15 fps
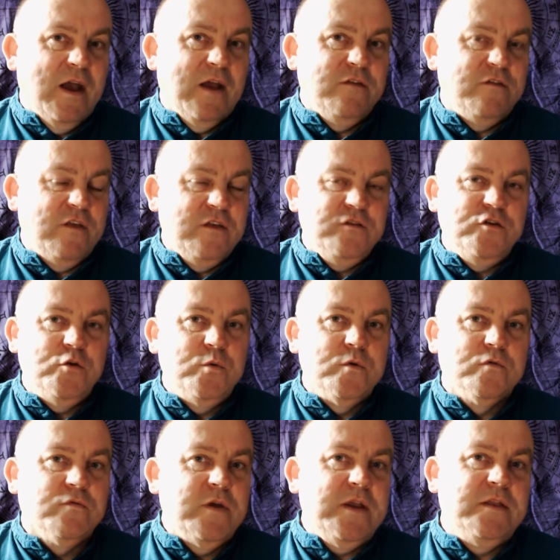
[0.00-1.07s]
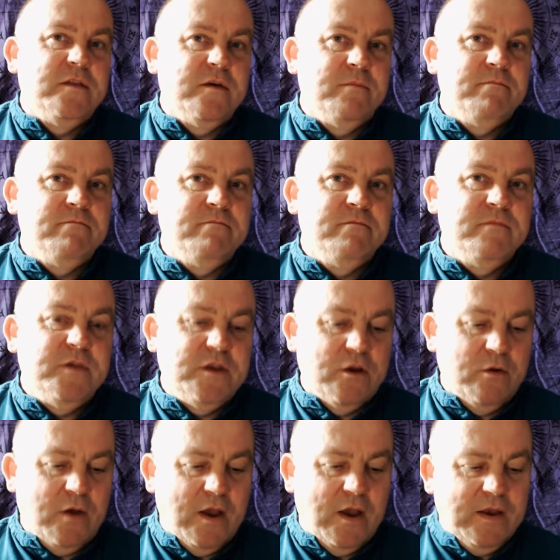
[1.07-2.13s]
and then you would read them,
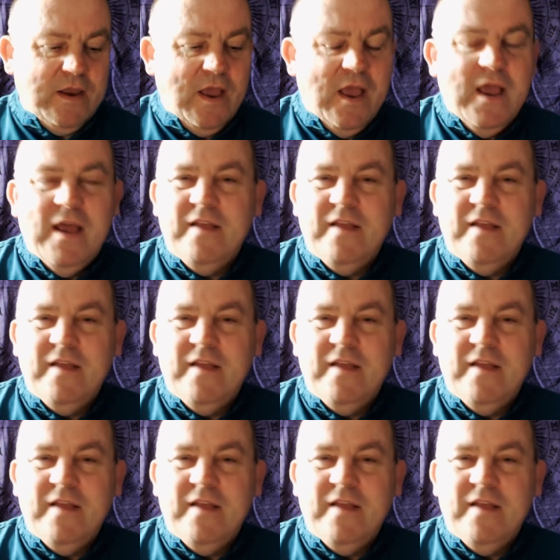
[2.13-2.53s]
and